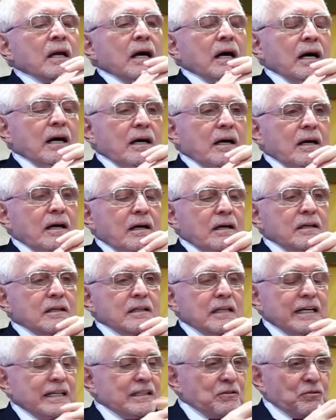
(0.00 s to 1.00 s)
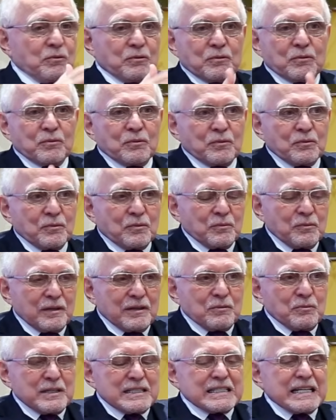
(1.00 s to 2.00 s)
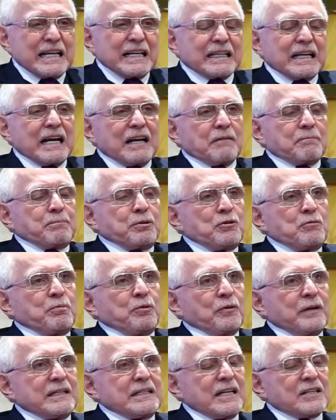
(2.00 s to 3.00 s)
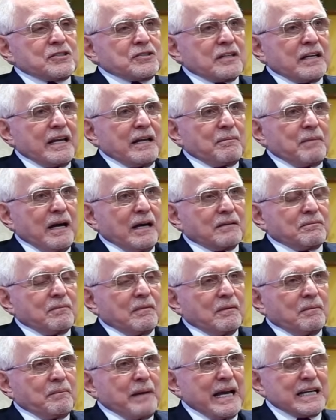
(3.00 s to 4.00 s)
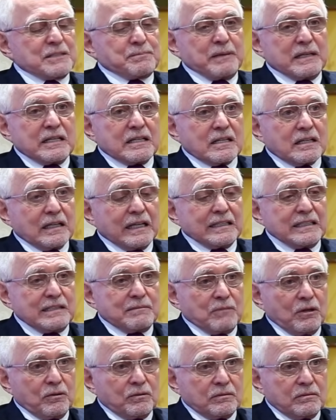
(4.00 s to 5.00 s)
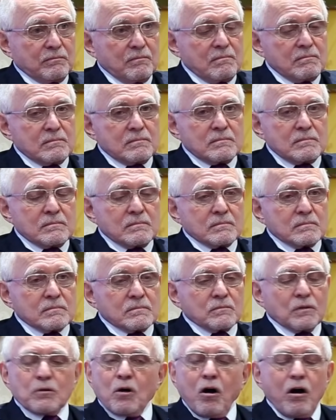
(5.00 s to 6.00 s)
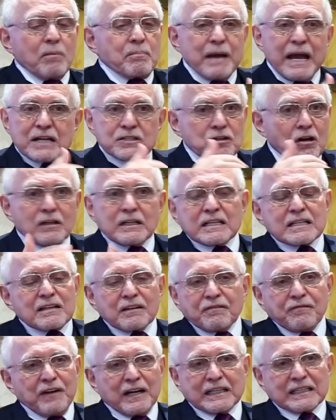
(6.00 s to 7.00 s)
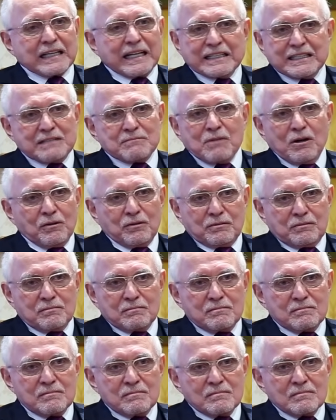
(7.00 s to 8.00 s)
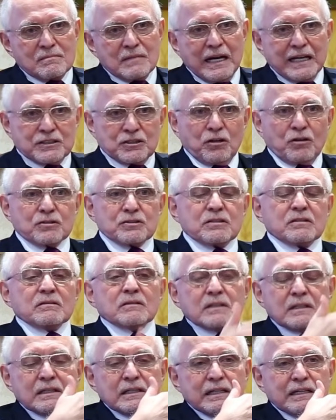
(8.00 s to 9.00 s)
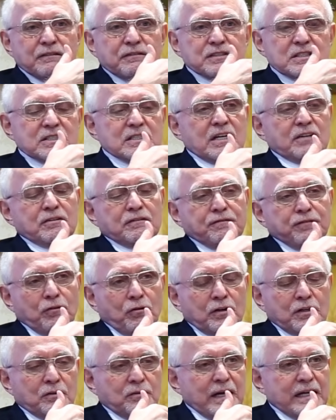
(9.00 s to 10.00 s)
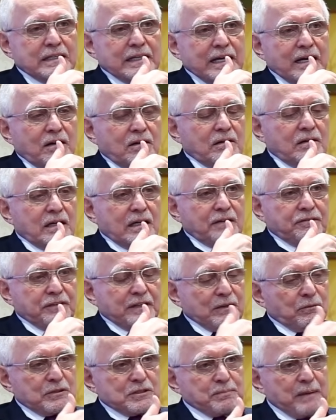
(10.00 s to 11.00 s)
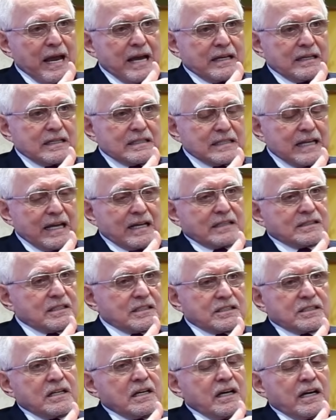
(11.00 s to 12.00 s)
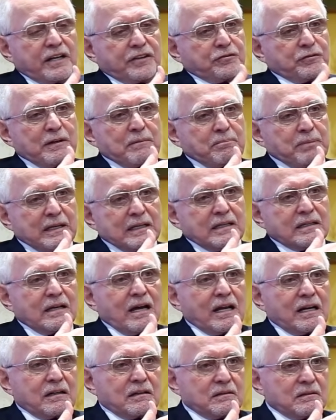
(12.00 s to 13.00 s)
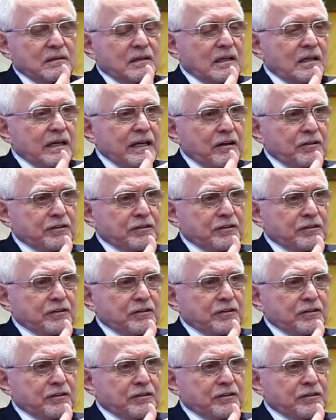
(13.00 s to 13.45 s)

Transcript: uh, and we said a kind of poo pooing yesterday about uh, banks being in the lending mode. Well, all banks aren't in the fucking lending mode. I told you in Southern Florida right now, I forget which bank it is, had a, just a three billion dollar uh,